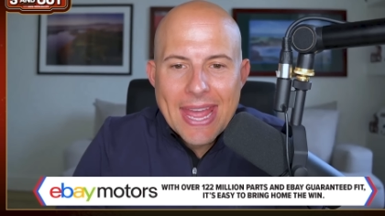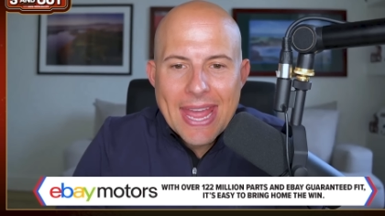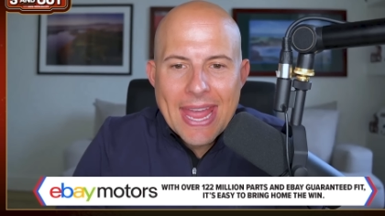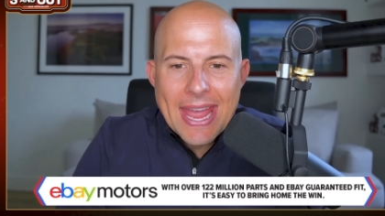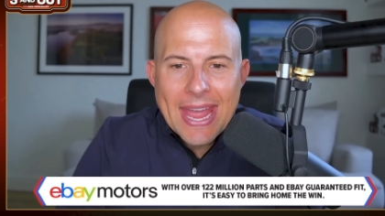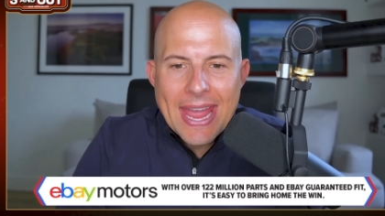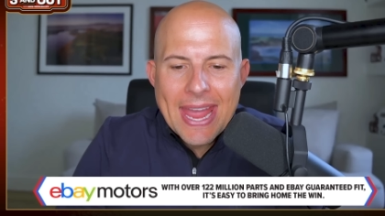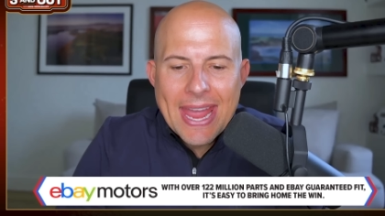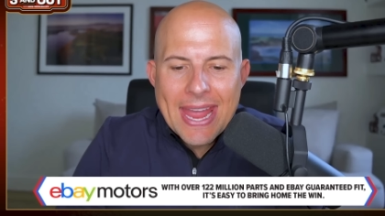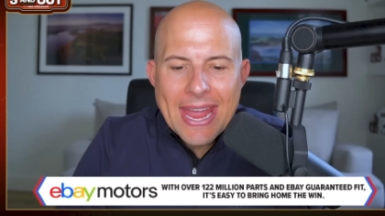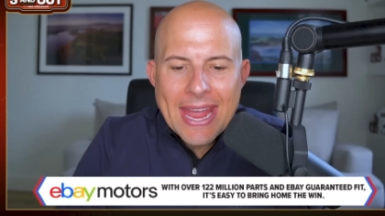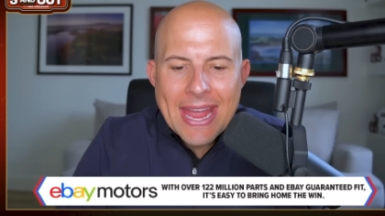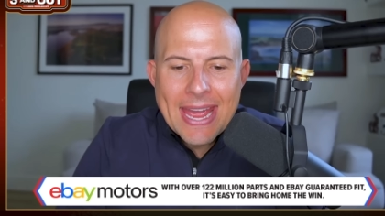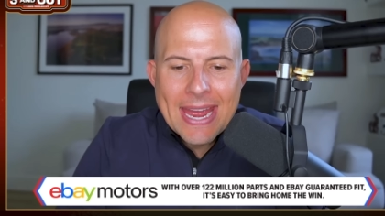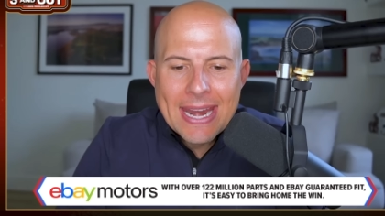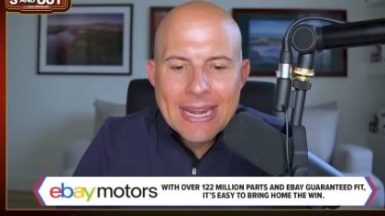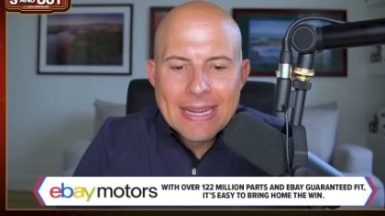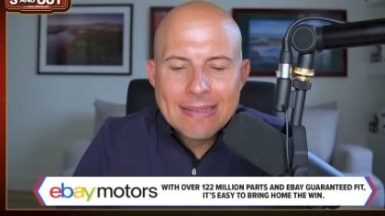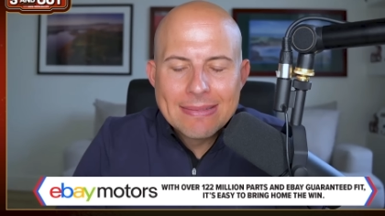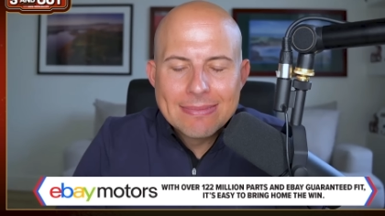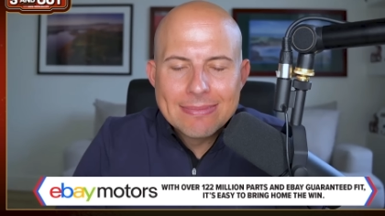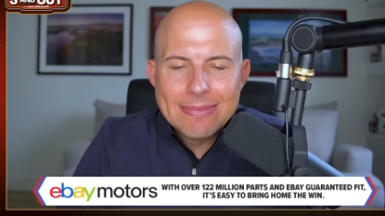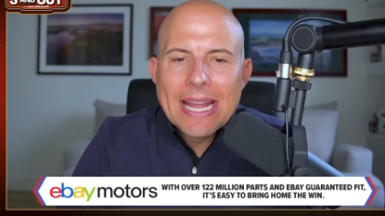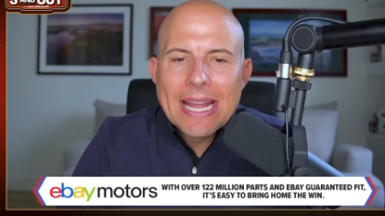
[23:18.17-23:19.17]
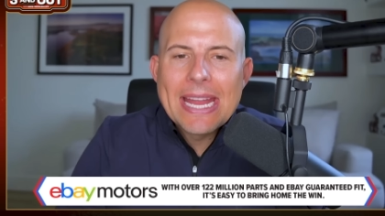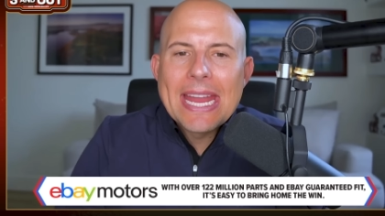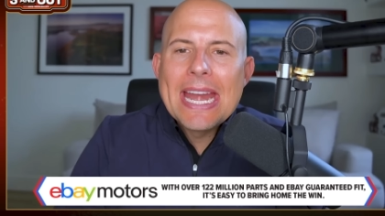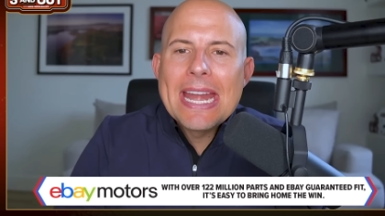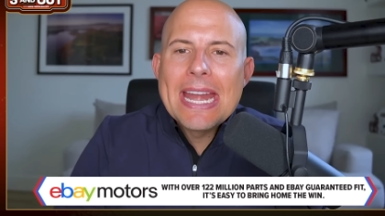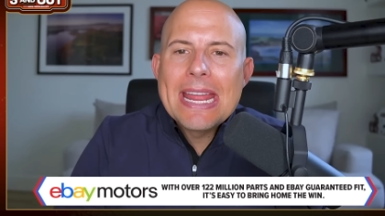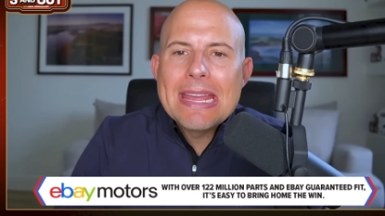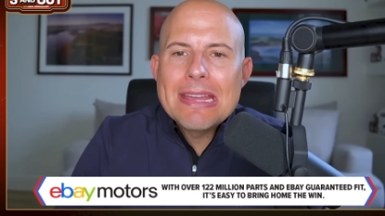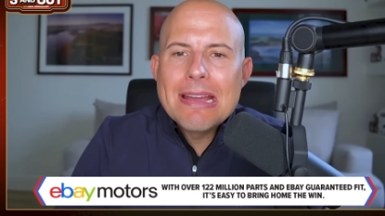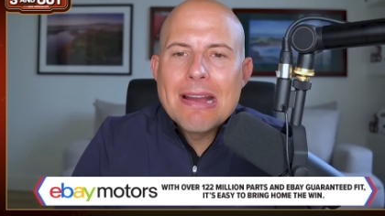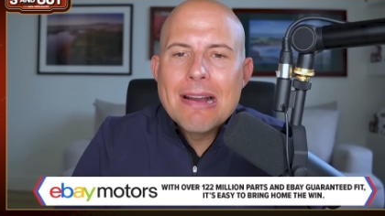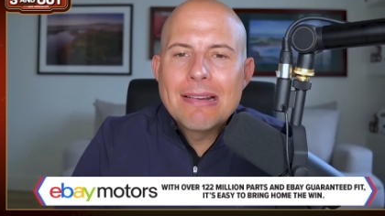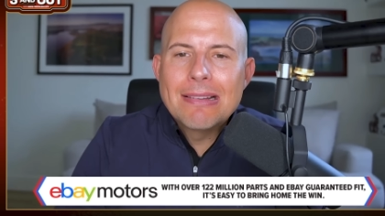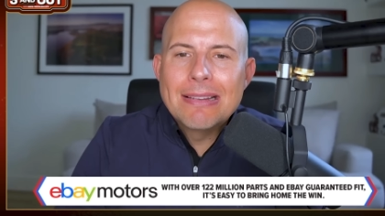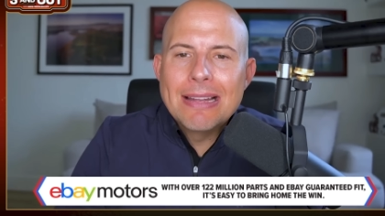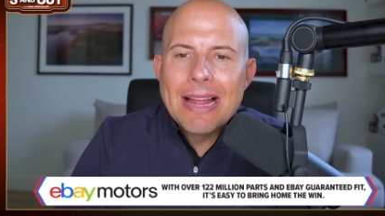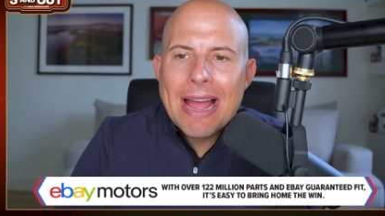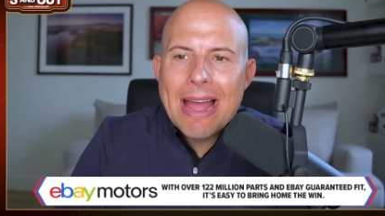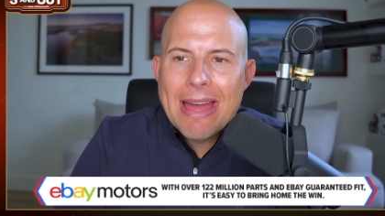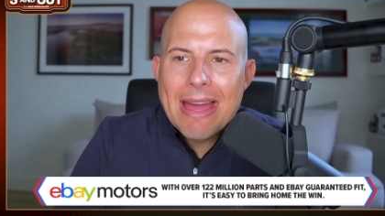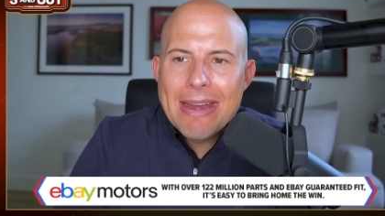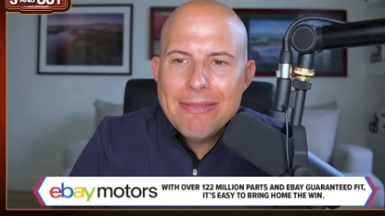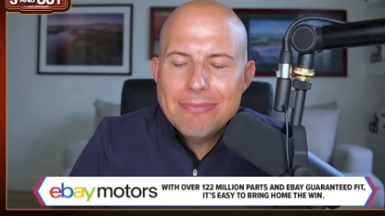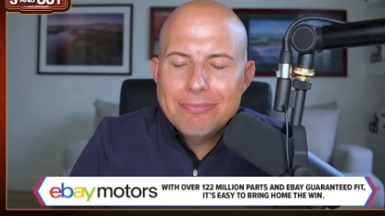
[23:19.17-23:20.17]
And like any young
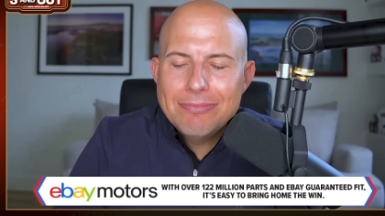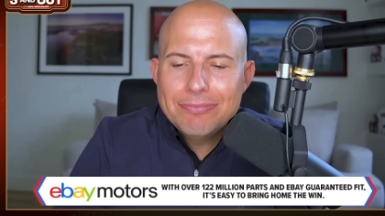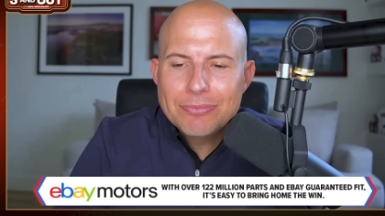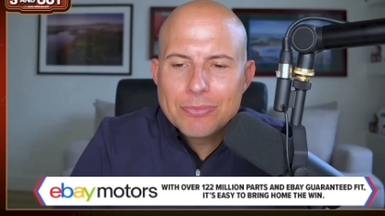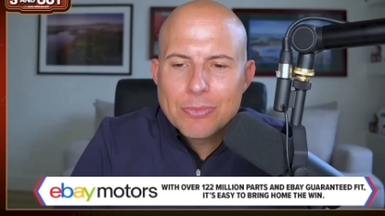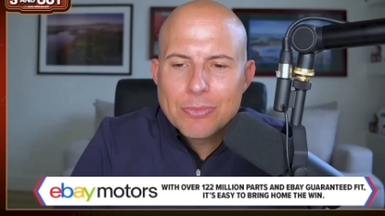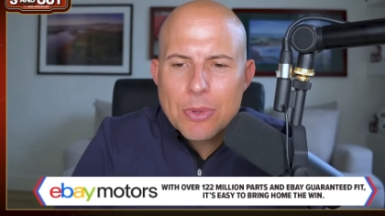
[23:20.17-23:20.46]
lad